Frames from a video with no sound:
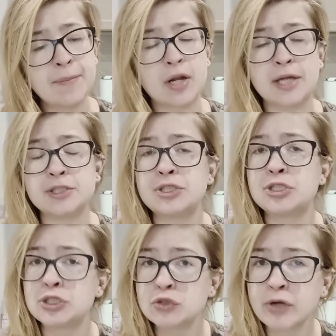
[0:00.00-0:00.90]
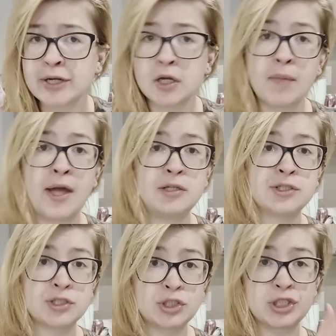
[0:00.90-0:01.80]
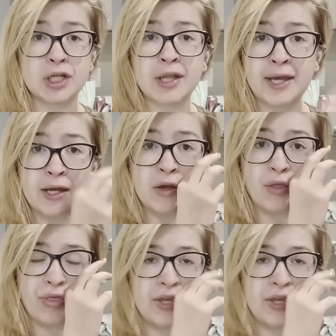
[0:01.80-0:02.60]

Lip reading: but I do recommend chilling